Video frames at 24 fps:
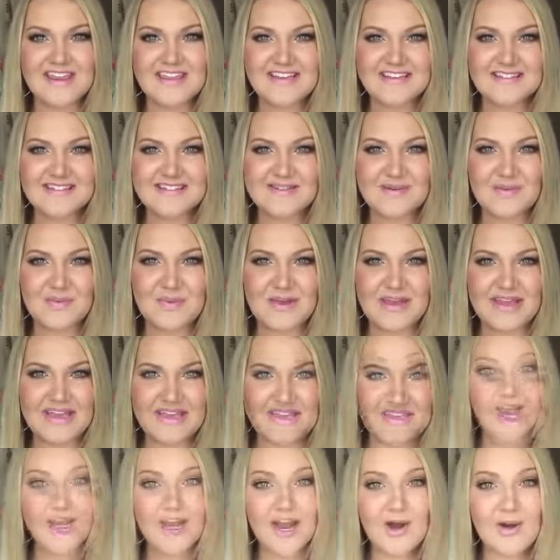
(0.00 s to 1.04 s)
this week.
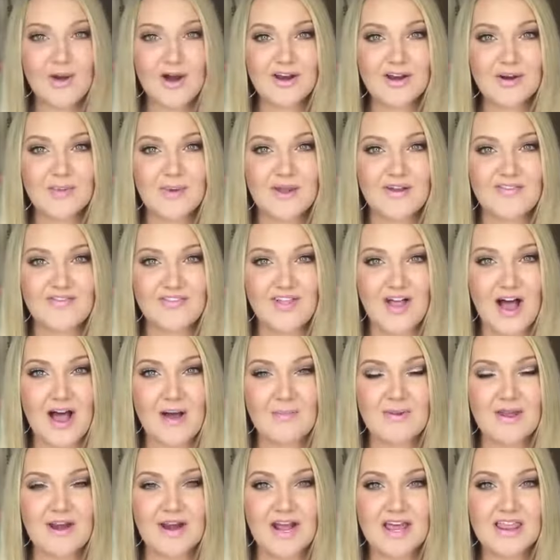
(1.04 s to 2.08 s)
Okay, now on to my
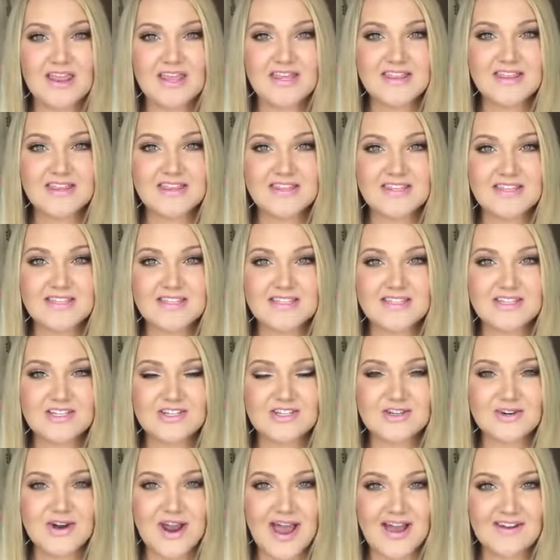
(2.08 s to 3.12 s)
flop, and I think that this is a
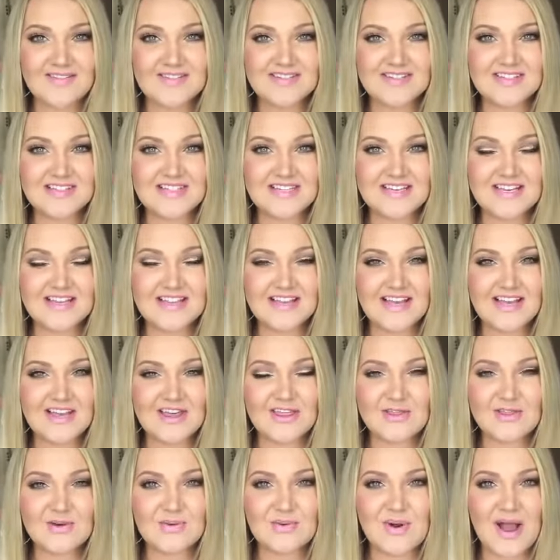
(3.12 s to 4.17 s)
travesty
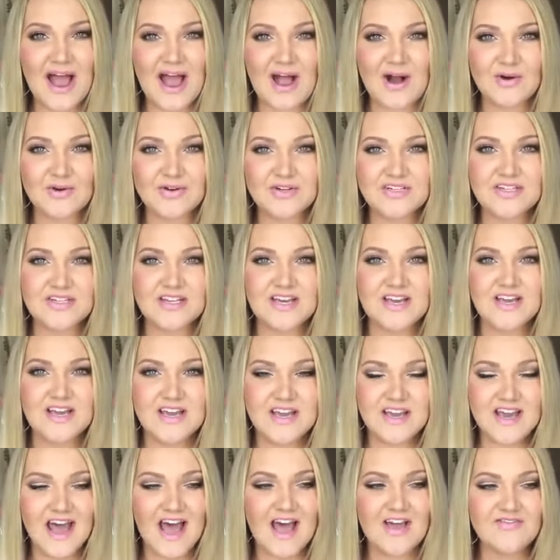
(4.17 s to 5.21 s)
like throughout.
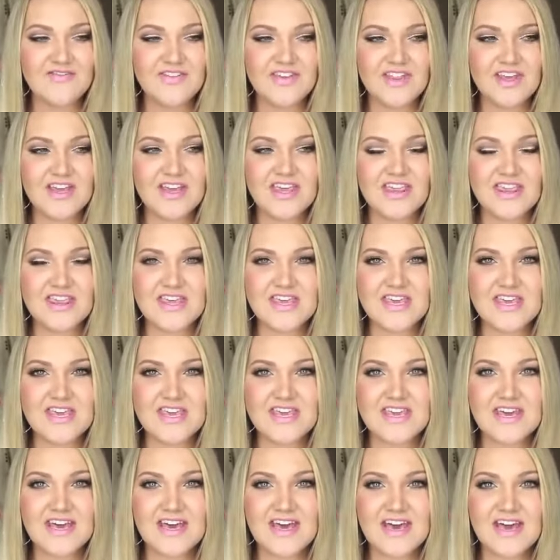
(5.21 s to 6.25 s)
I feel like
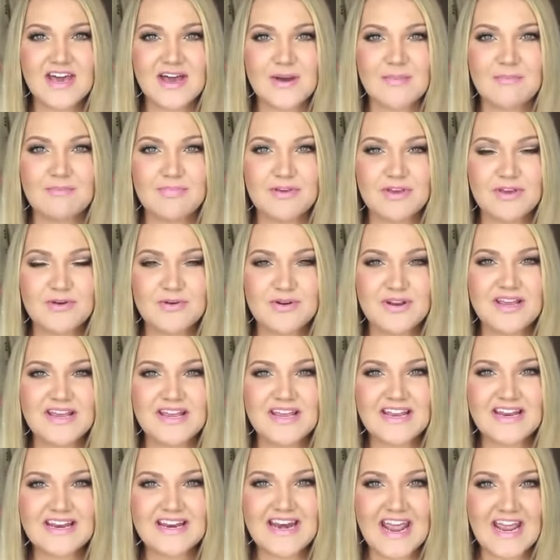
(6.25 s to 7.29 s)
the
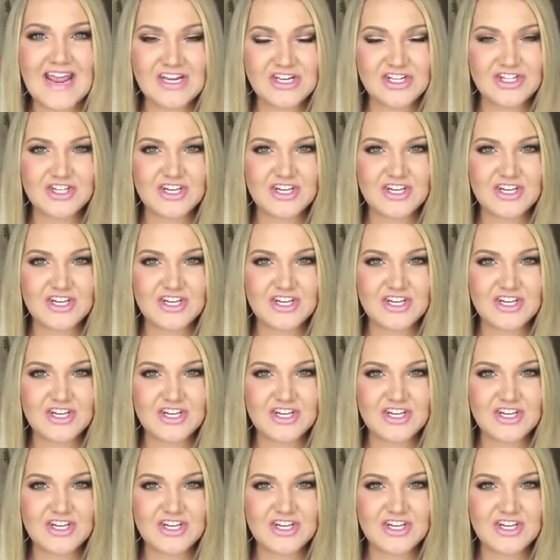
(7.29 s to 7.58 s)
Beauty Nation